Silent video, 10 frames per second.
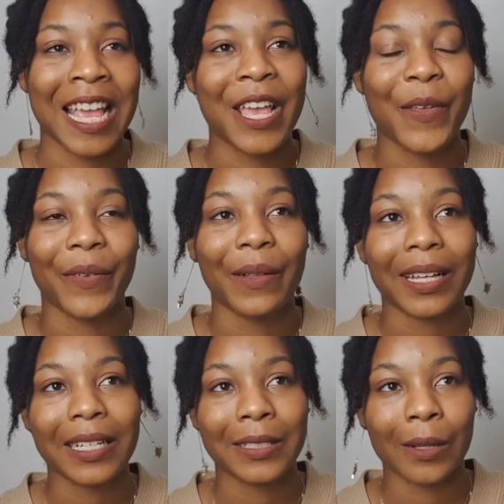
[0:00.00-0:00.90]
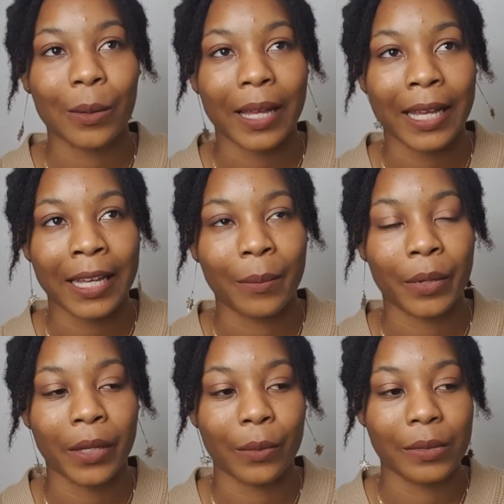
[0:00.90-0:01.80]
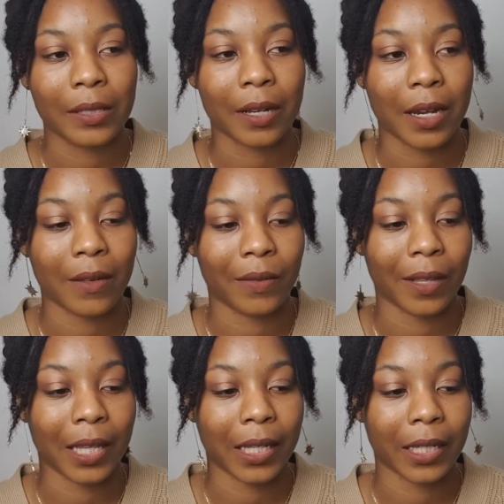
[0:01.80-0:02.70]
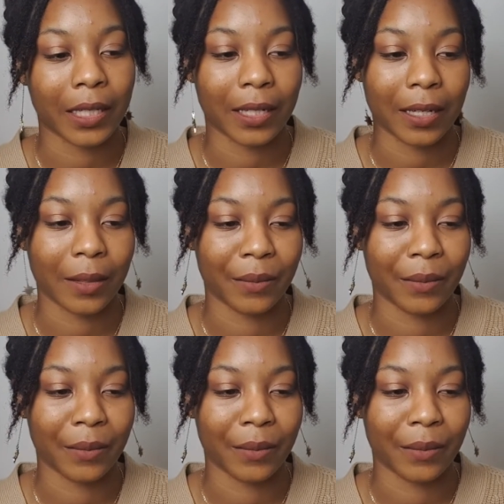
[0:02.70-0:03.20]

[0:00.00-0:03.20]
It felt like a dull ache, but it also kind of felt like a